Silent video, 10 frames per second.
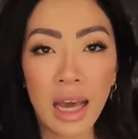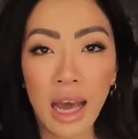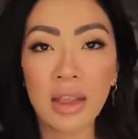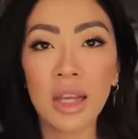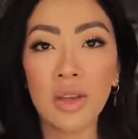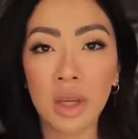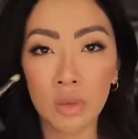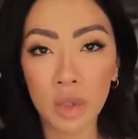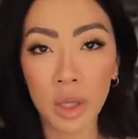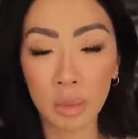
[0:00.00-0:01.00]
and then you
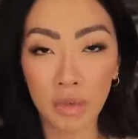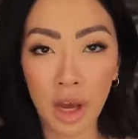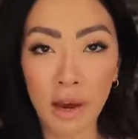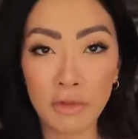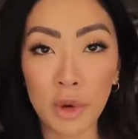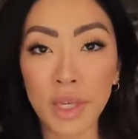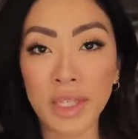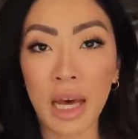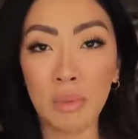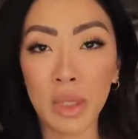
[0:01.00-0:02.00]
can really
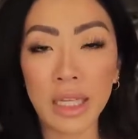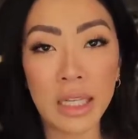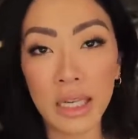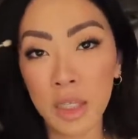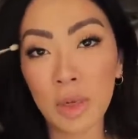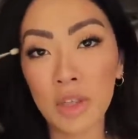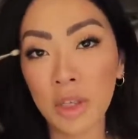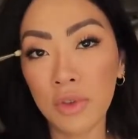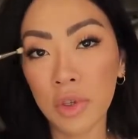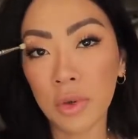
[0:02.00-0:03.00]
focus that blending,
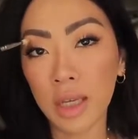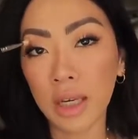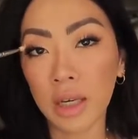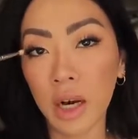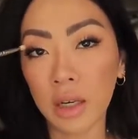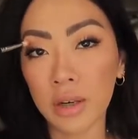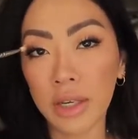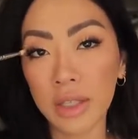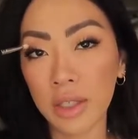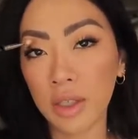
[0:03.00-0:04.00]
especially if you're doing like a cut
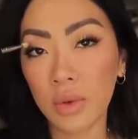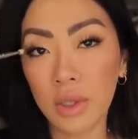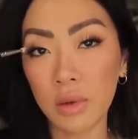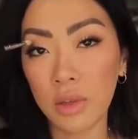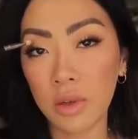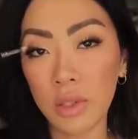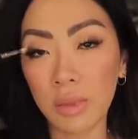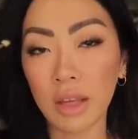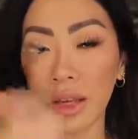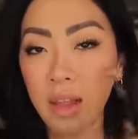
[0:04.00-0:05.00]
crease and you do
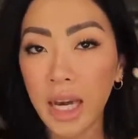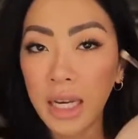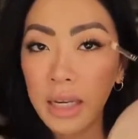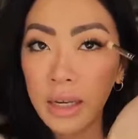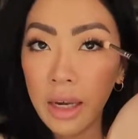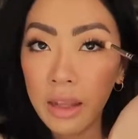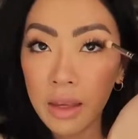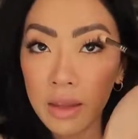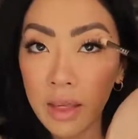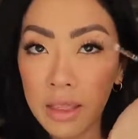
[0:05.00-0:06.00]
something like that. I
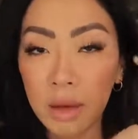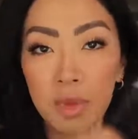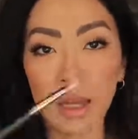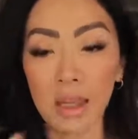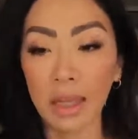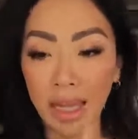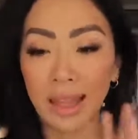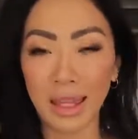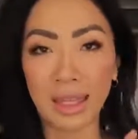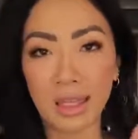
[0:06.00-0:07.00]
think that something
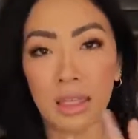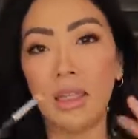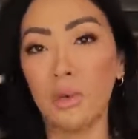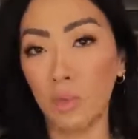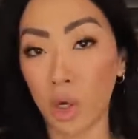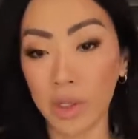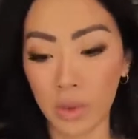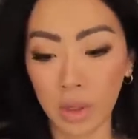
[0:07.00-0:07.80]
like this works